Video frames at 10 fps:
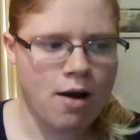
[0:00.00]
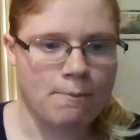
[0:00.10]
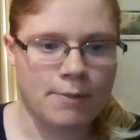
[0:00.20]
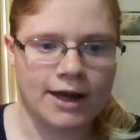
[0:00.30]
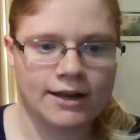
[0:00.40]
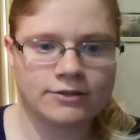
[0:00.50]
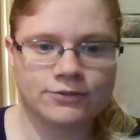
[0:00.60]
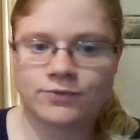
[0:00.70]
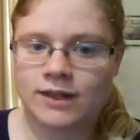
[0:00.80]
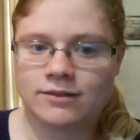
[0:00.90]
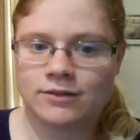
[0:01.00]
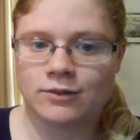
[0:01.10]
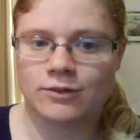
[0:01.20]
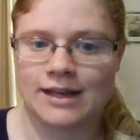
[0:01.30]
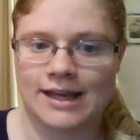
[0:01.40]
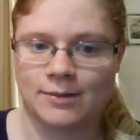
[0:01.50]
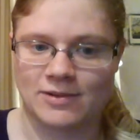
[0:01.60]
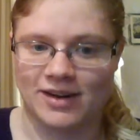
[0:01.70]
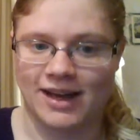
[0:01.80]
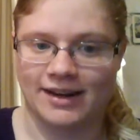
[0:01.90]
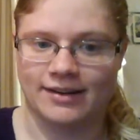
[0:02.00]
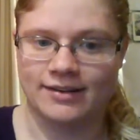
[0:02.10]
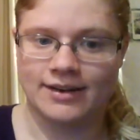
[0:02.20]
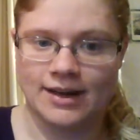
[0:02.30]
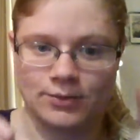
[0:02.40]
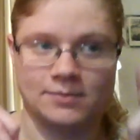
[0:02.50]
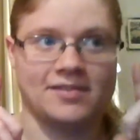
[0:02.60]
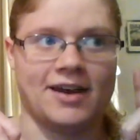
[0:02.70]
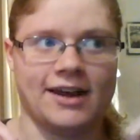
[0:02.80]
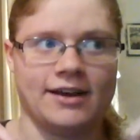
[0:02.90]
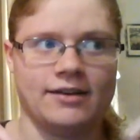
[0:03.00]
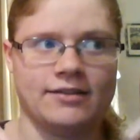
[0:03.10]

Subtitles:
But it'll be fine. It will be fine.